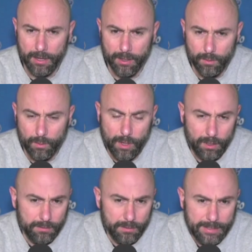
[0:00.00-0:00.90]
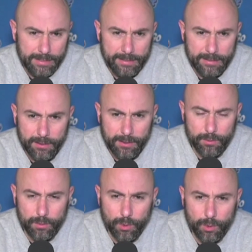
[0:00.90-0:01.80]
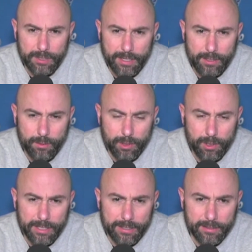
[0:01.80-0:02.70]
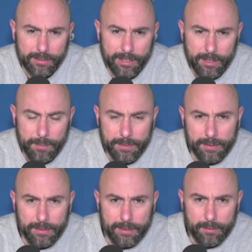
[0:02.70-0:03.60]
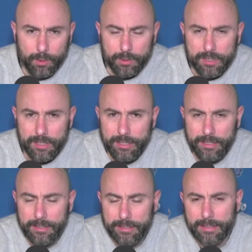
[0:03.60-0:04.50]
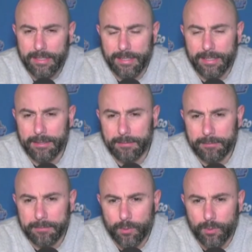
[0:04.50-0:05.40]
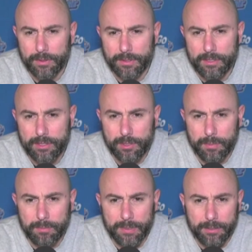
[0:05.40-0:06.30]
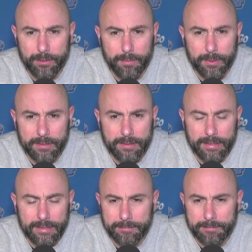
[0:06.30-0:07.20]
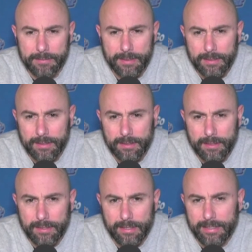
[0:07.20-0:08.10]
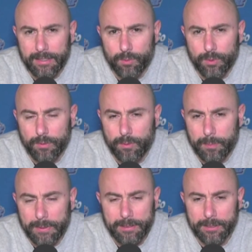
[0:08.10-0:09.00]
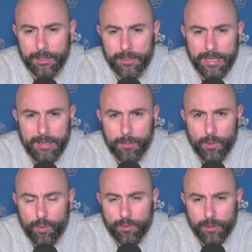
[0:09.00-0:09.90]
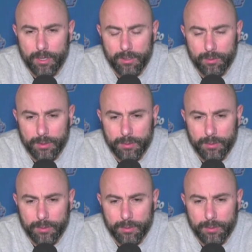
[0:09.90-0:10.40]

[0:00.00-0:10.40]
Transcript: Well, we'll look at the tape and we'll see what needs to be better. But we played a good game overall. We